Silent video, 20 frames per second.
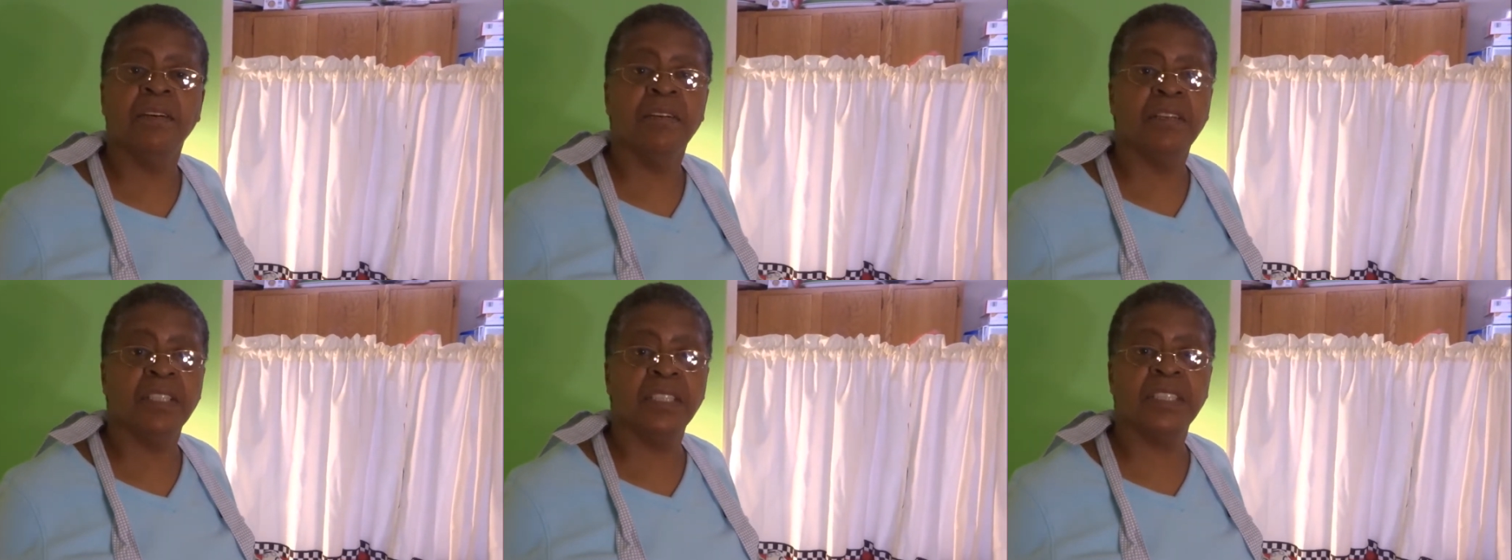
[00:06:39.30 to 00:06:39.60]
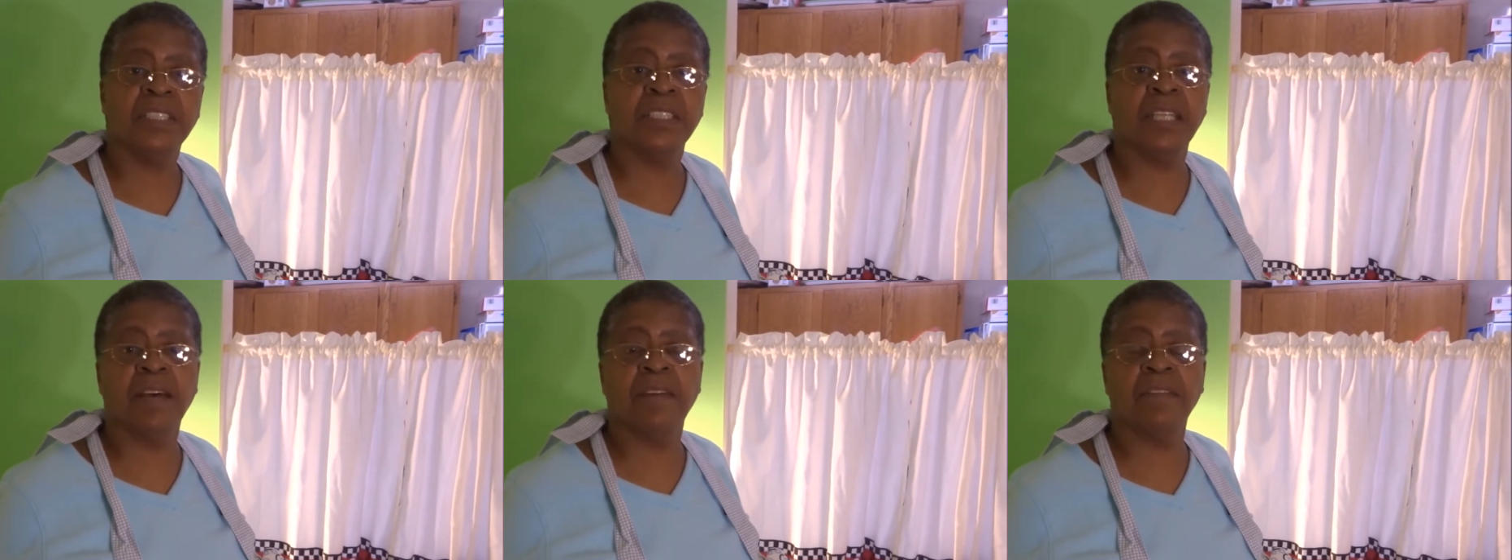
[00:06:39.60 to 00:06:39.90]

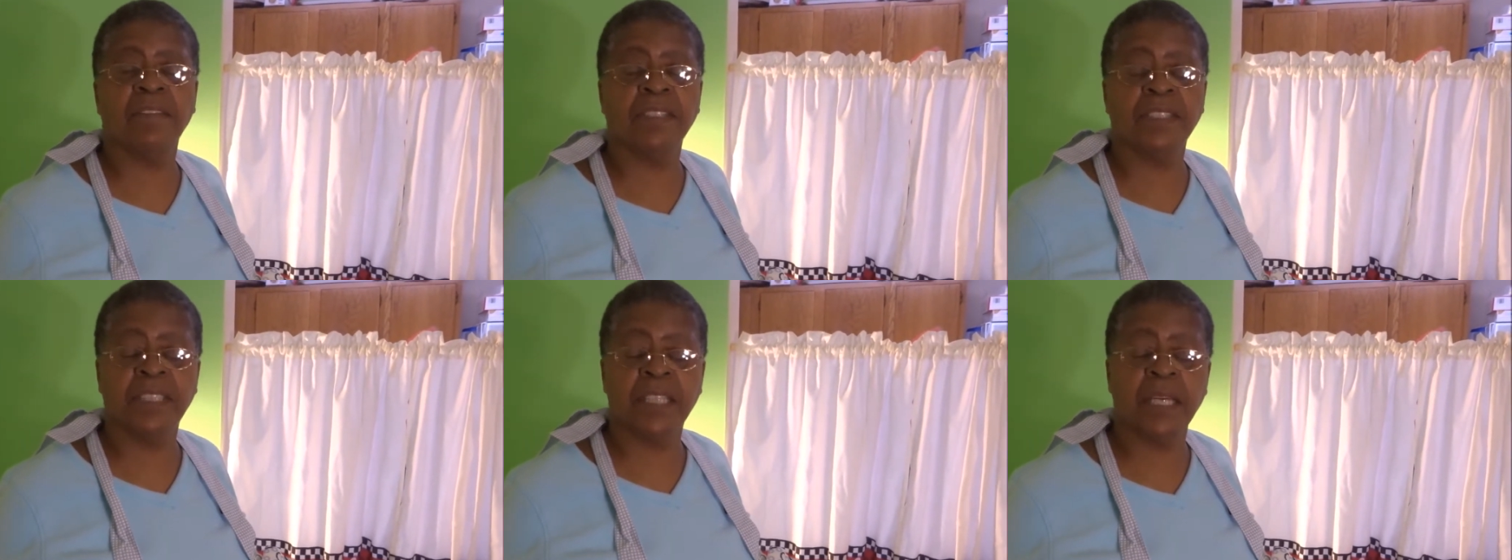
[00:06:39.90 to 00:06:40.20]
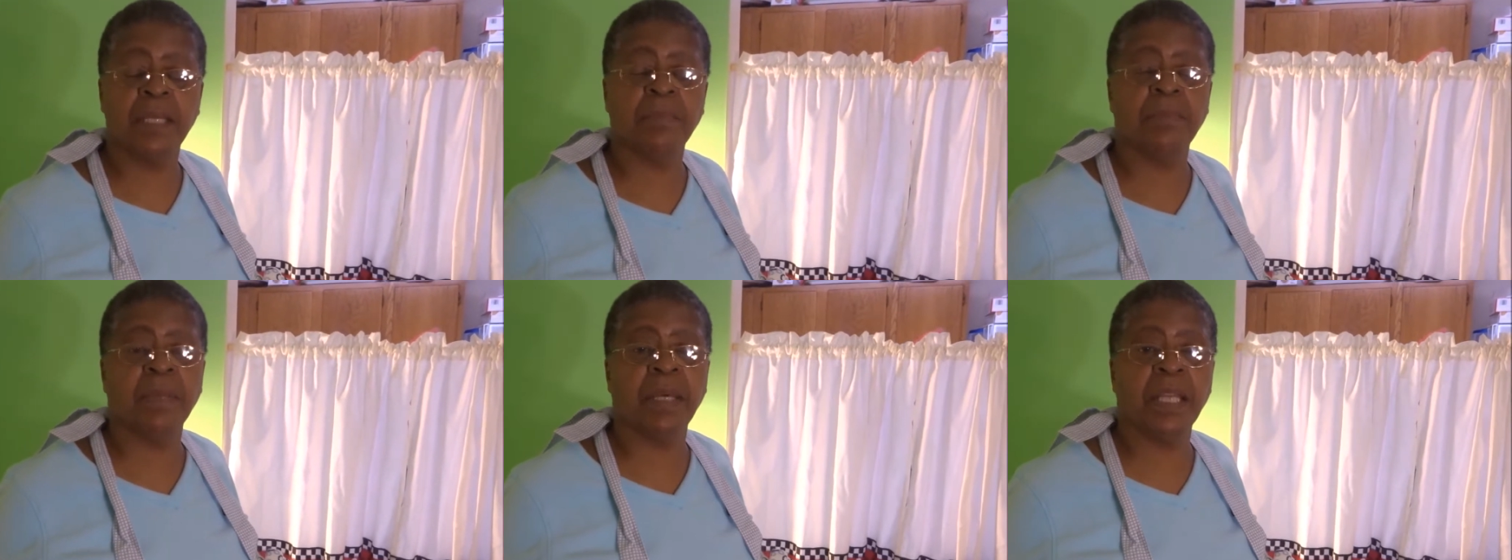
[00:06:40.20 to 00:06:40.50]
seven,
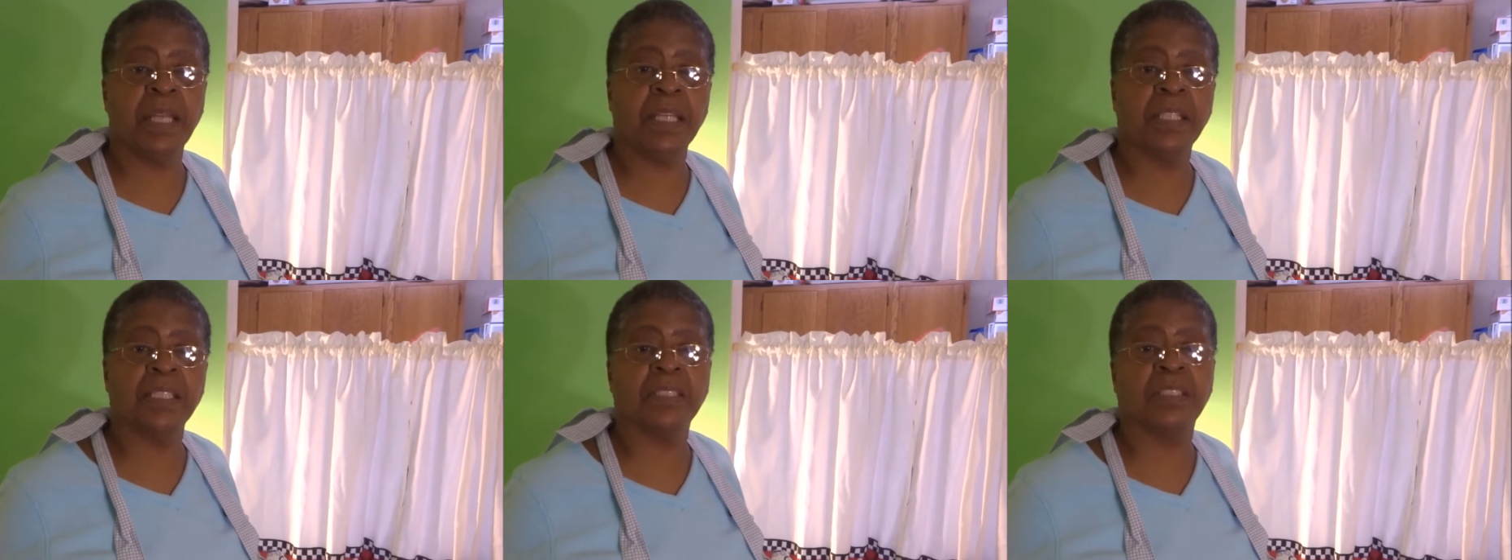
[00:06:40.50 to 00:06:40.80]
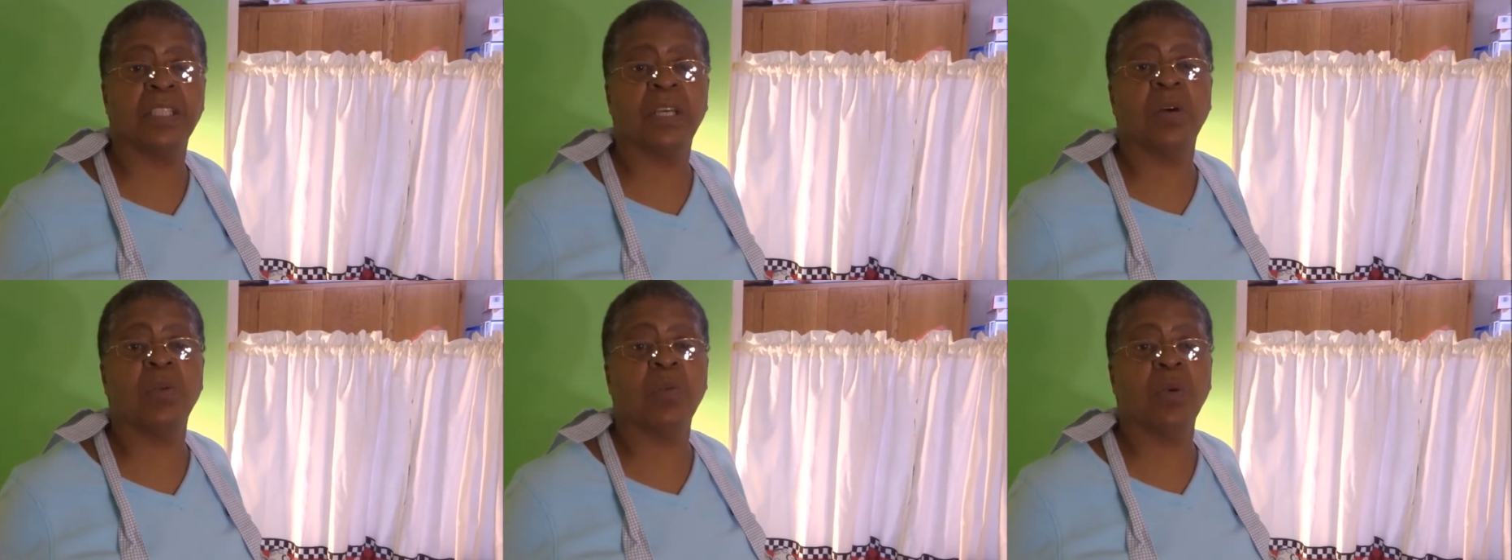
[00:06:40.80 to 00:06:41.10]
ten minutes,
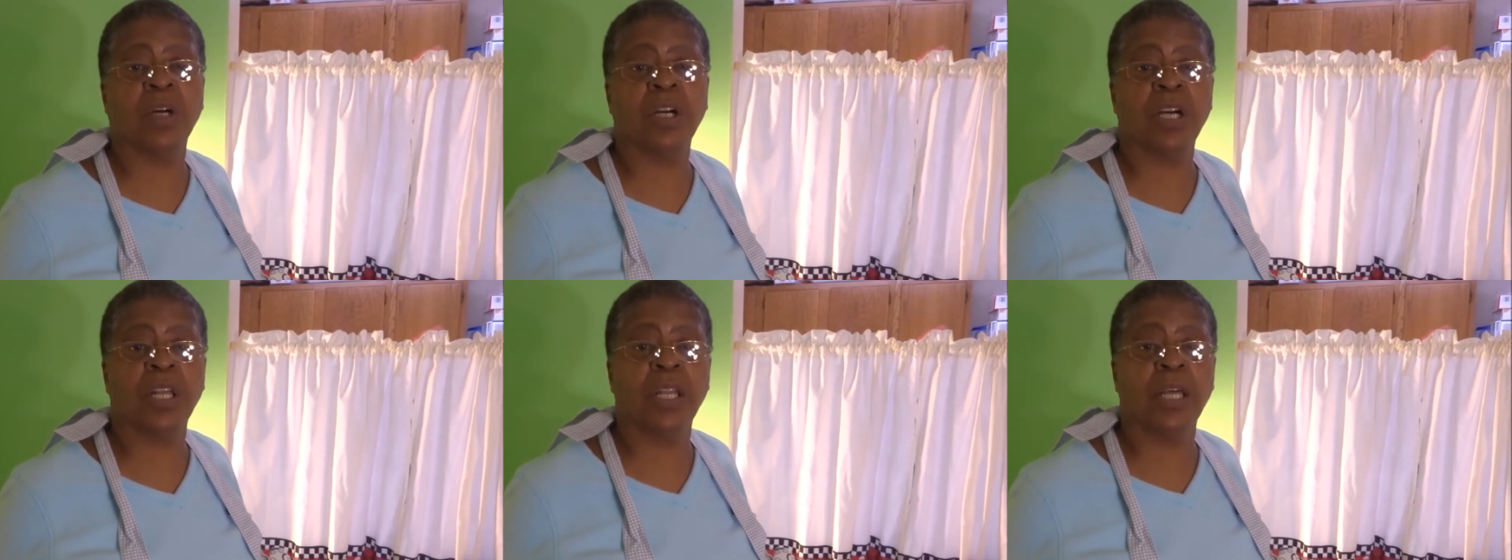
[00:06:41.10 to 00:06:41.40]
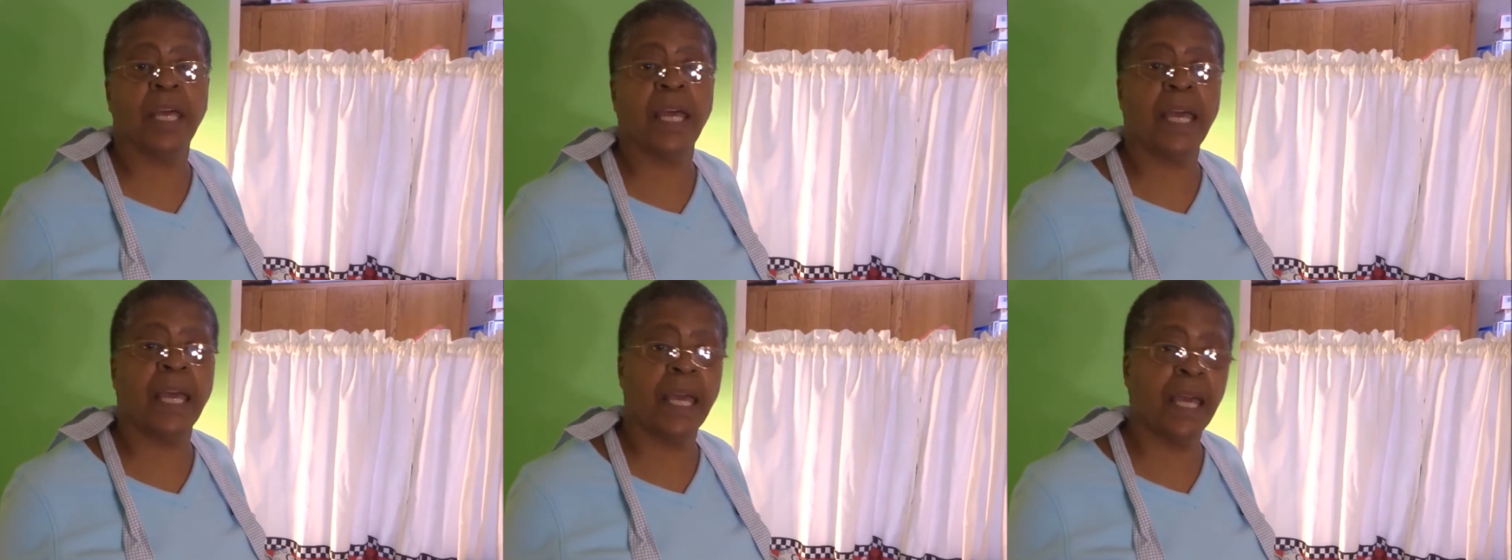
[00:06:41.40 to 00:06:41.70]
we're going
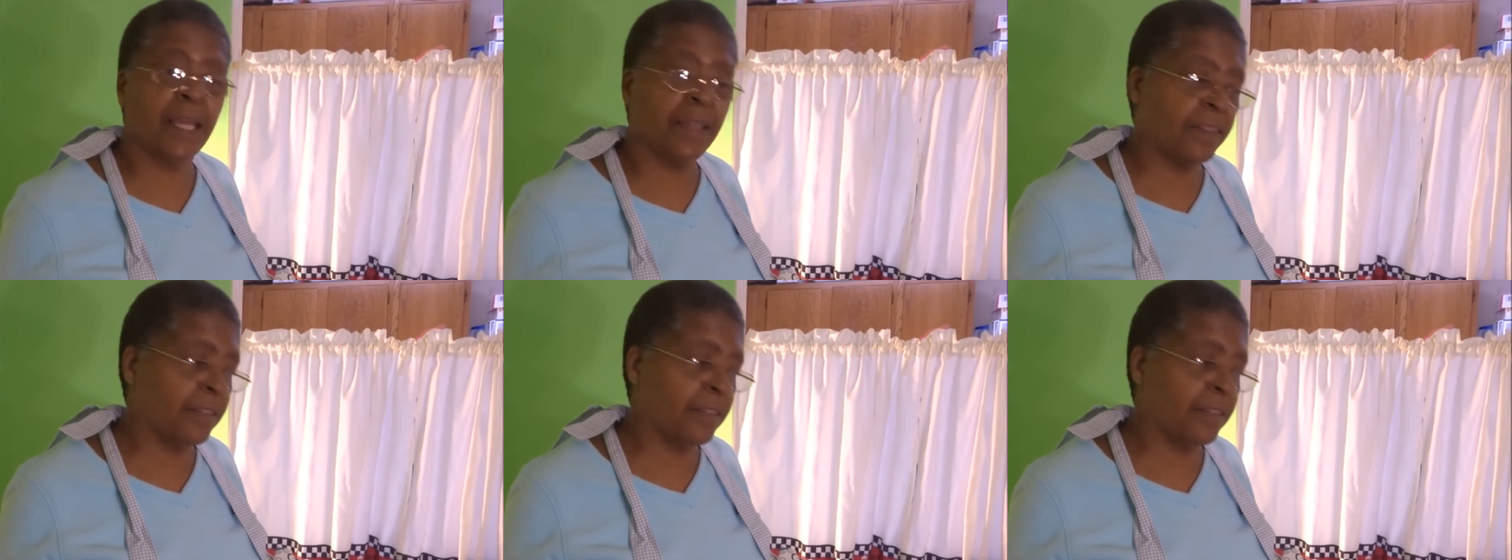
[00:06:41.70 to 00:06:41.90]
to